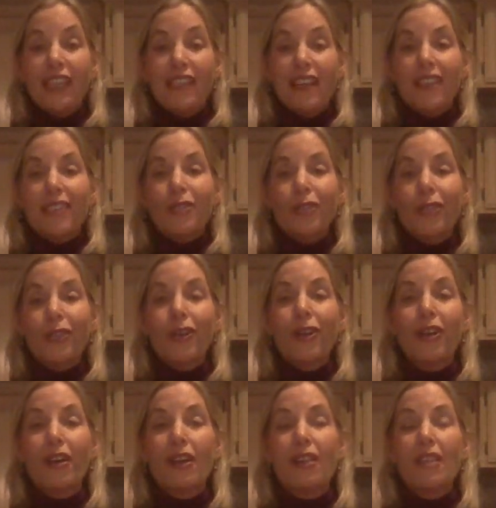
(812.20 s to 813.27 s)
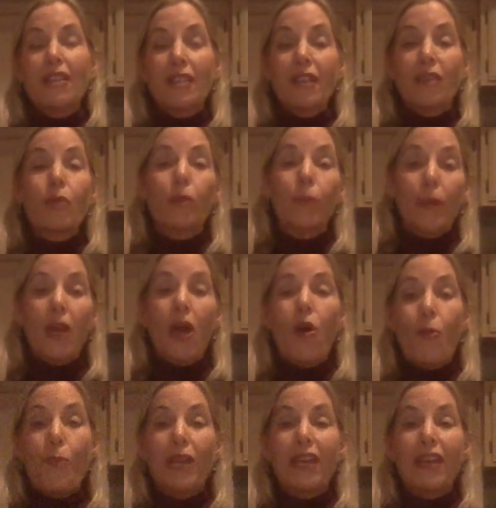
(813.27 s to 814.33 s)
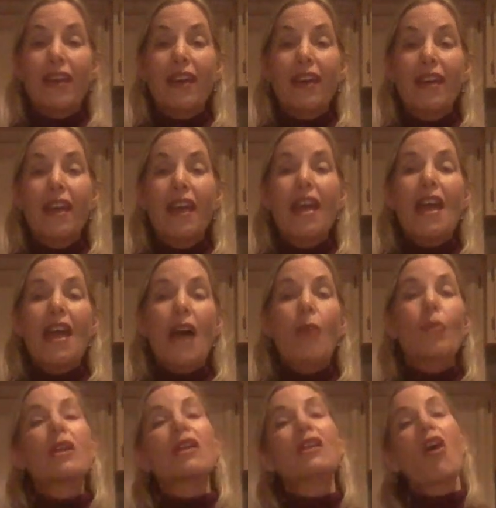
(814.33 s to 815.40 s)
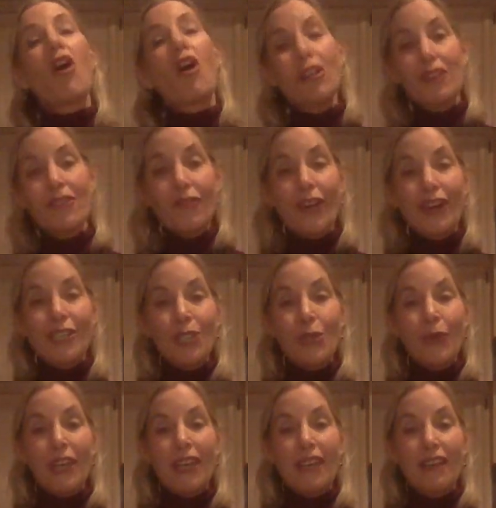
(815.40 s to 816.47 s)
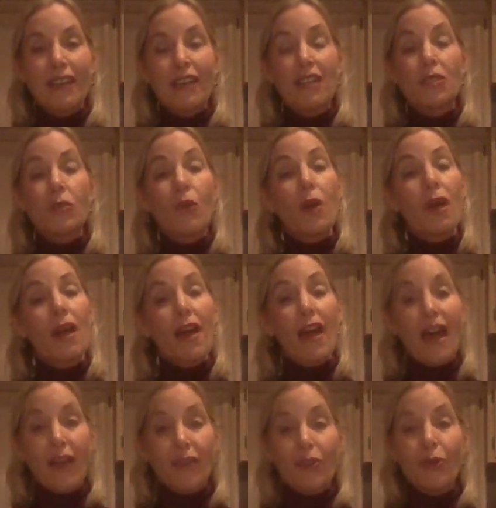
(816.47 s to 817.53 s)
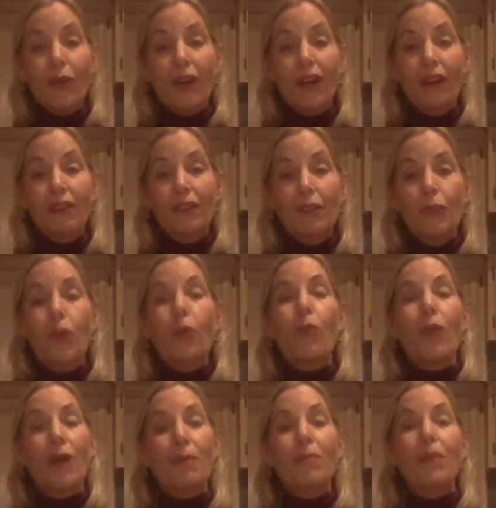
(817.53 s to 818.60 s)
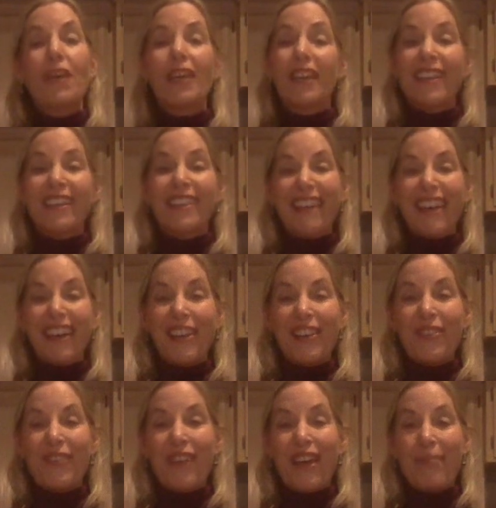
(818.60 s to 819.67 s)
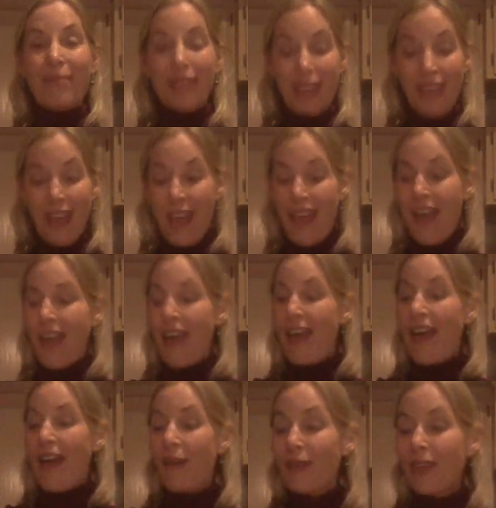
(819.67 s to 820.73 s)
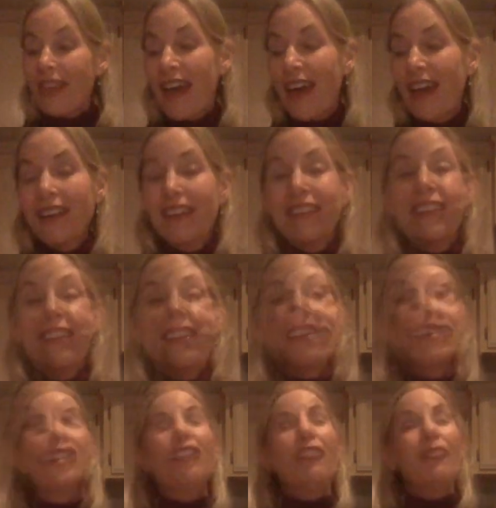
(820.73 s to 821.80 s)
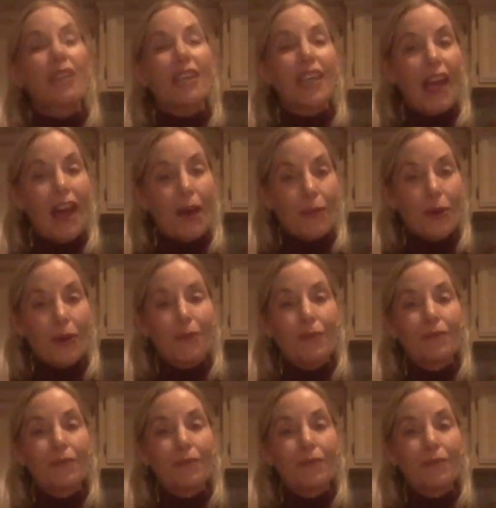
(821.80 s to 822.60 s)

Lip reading: next year, the center will be open again and we could all invite you in, because after all, we're one big Italian family. And with that, ci vediamo.